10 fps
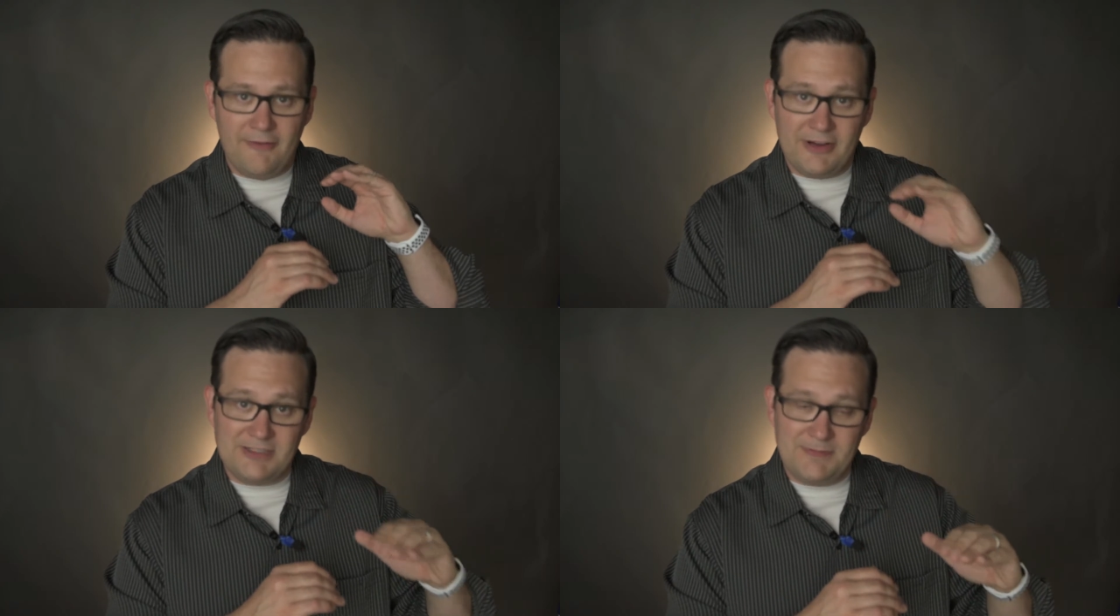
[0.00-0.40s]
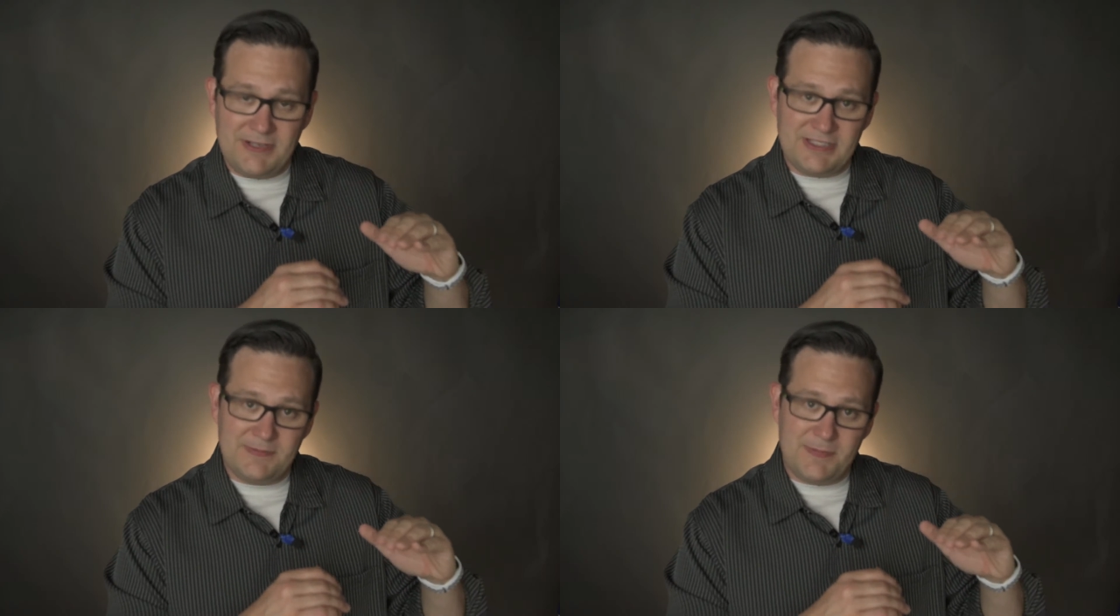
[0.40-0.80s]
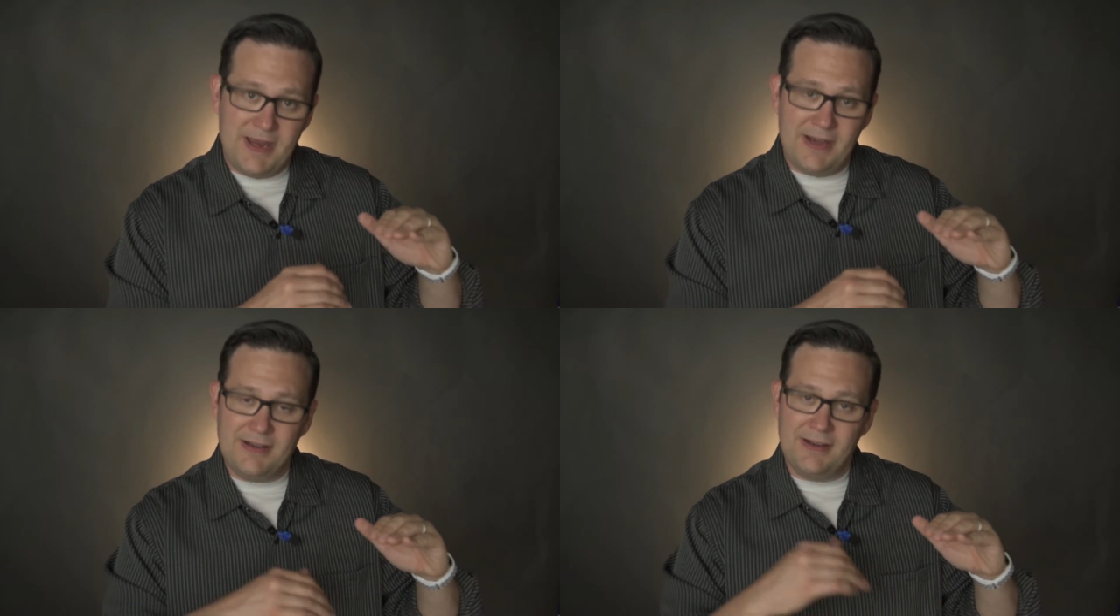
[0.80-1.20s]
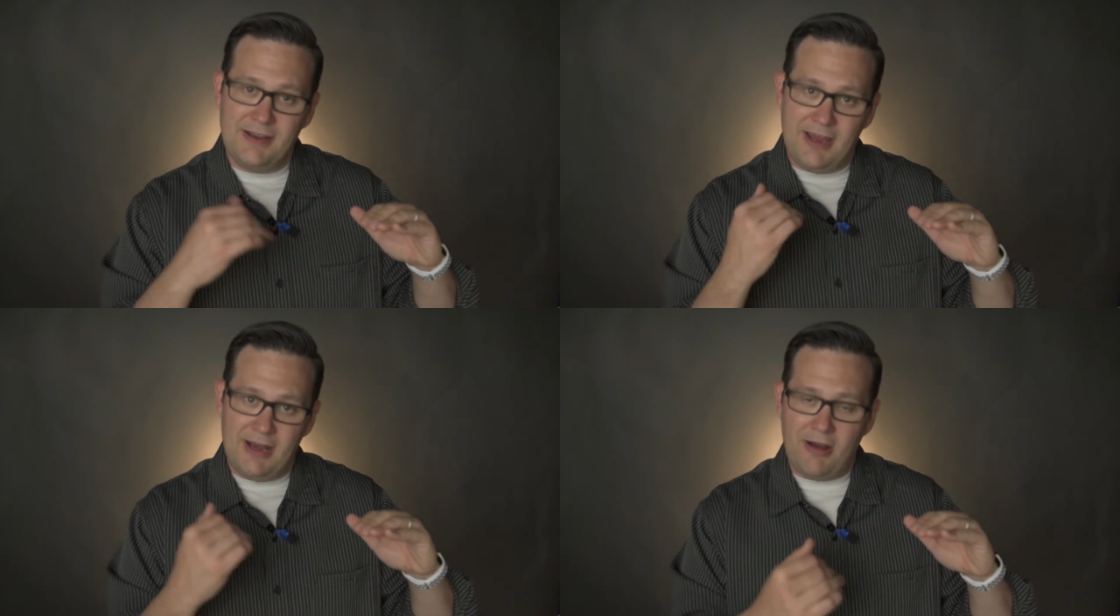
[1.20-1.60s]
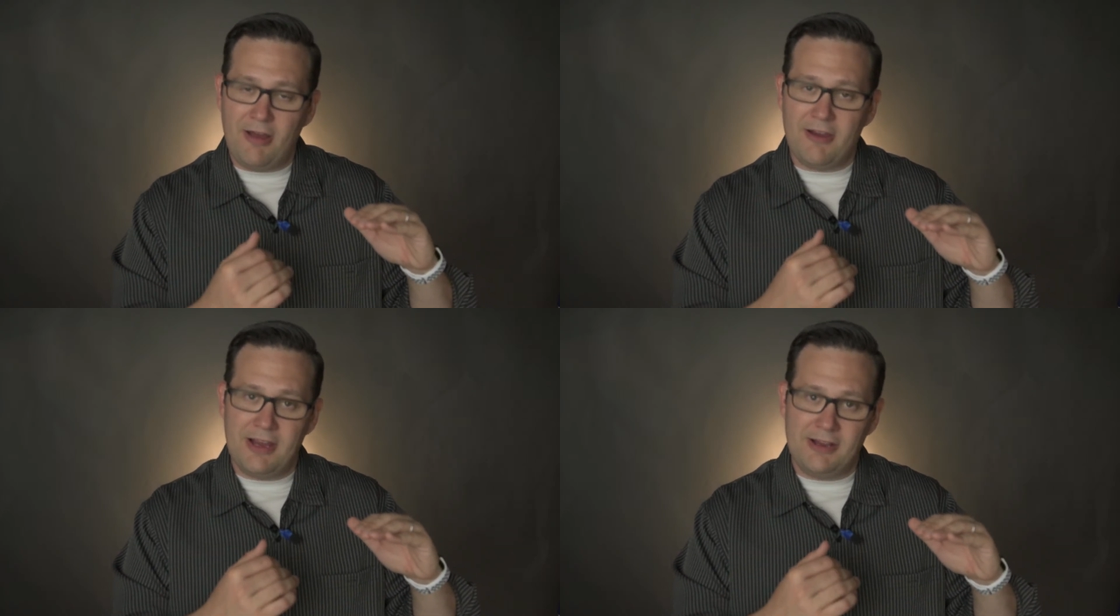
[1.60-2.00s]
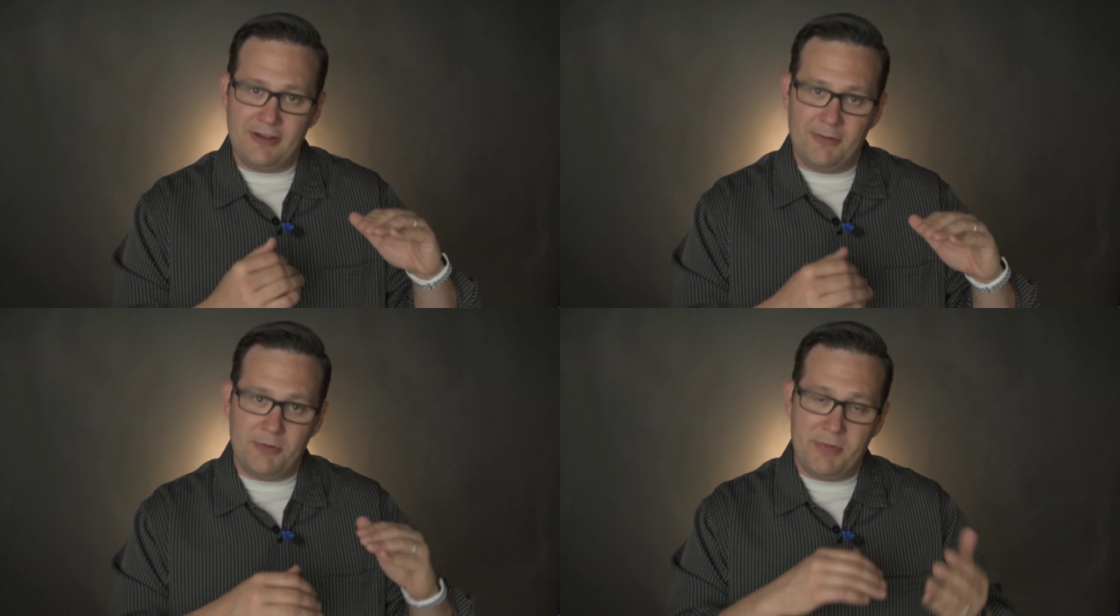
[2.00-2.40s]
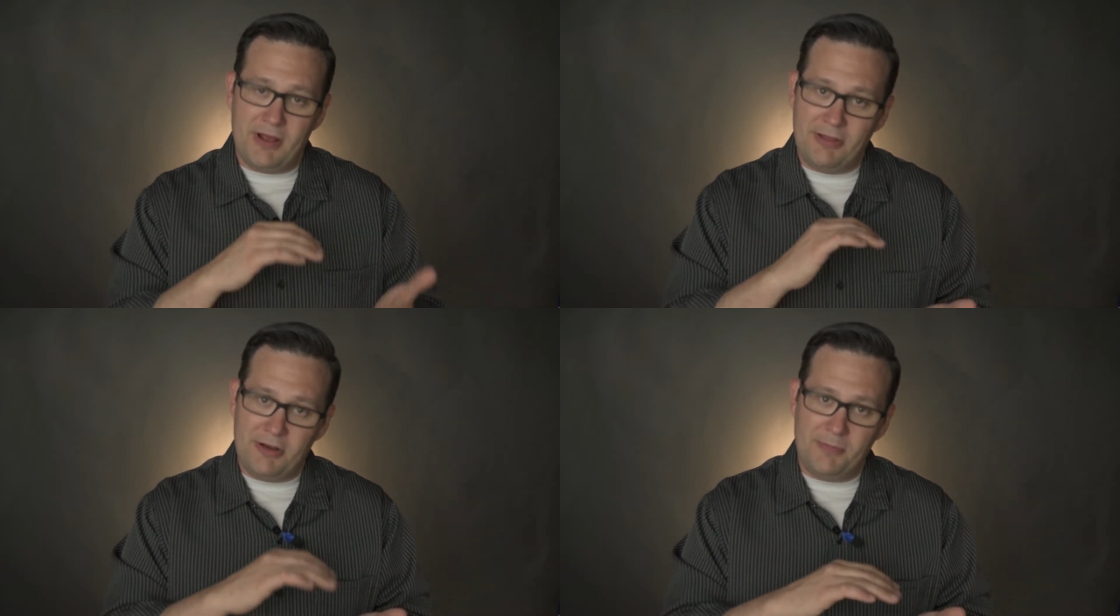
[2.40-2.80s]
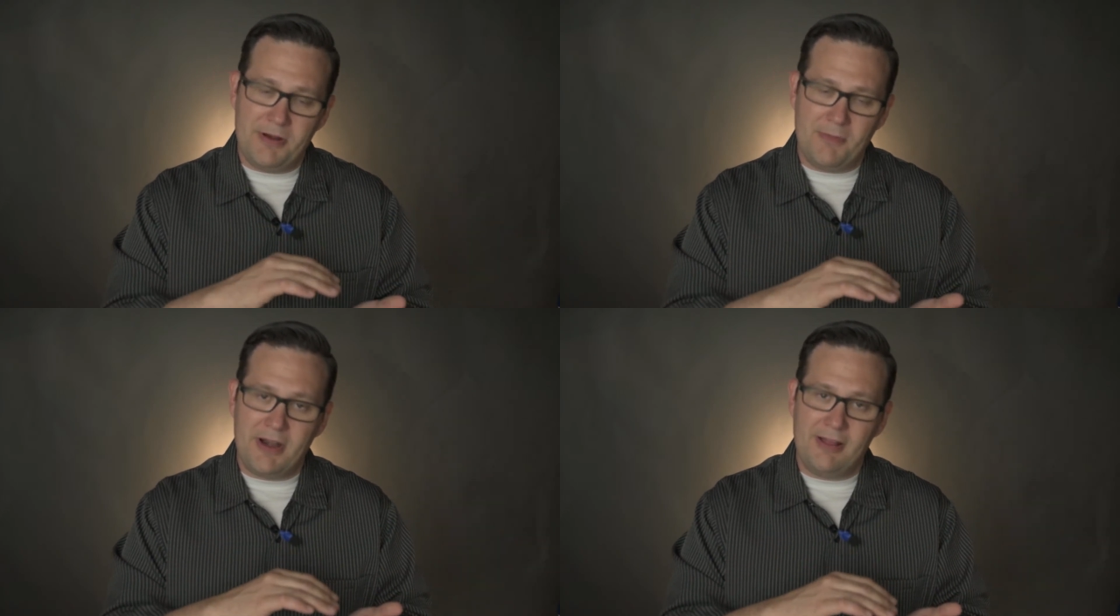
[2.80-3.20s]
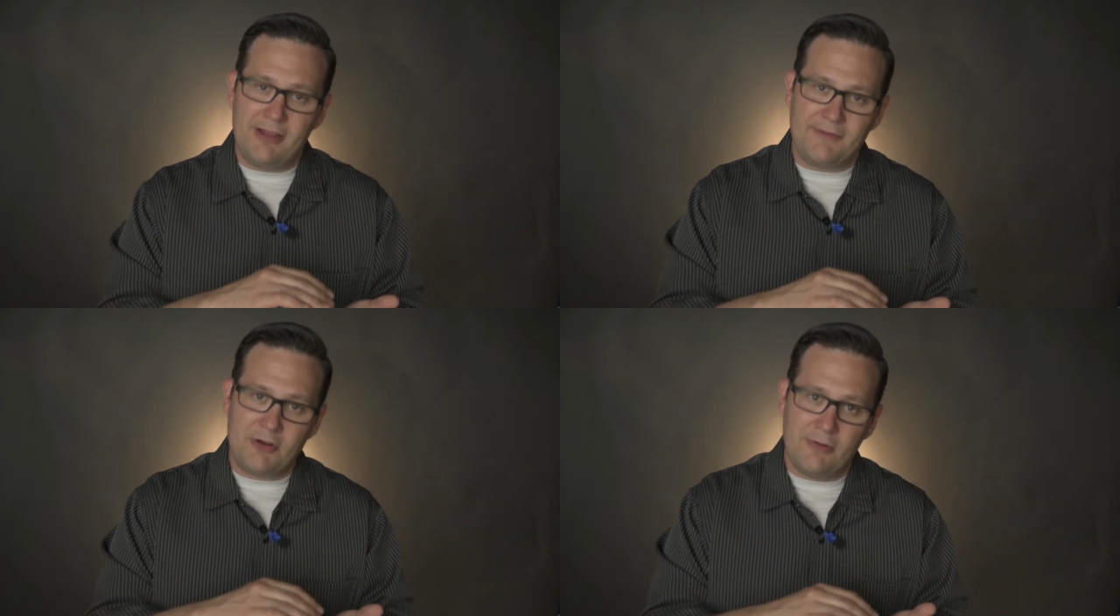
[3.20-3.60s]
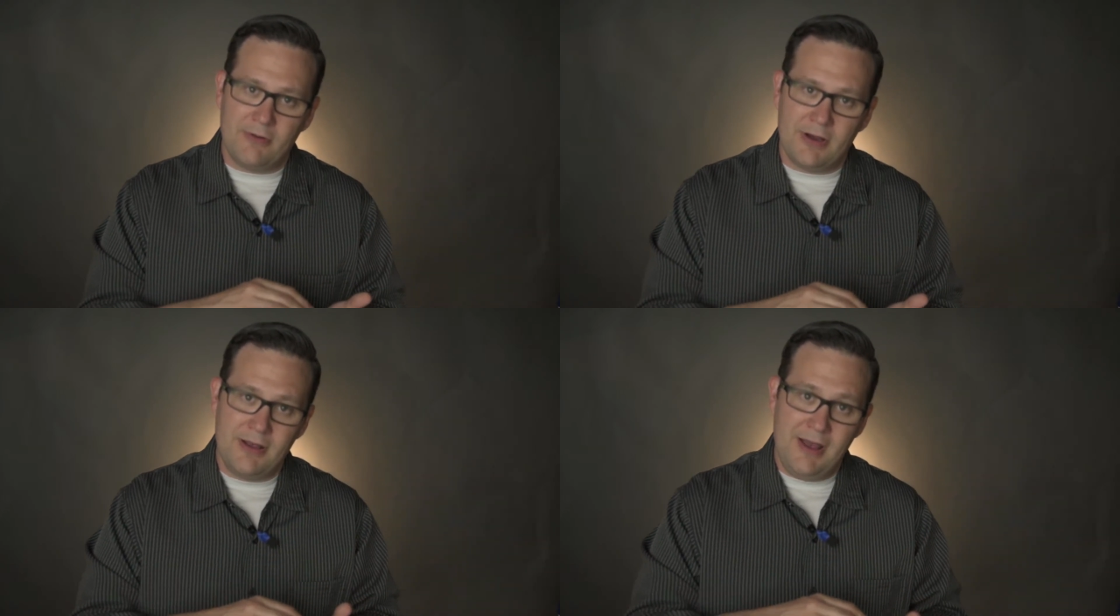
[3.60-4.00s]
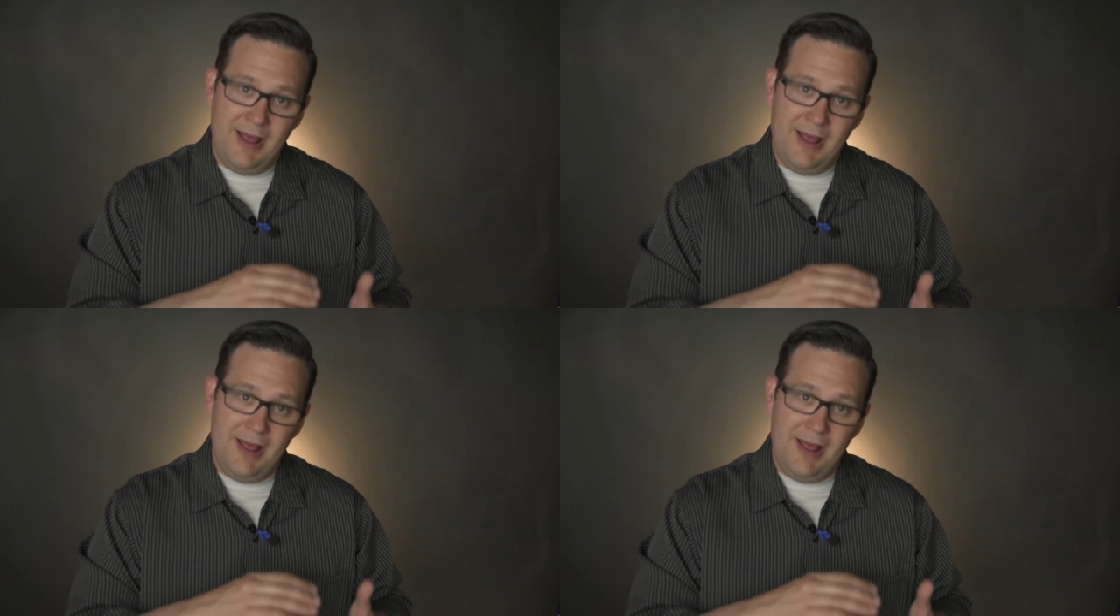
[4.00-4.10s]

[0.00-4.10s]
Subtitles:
of our expenses paid and all our income. There'll be a little bit of money left over.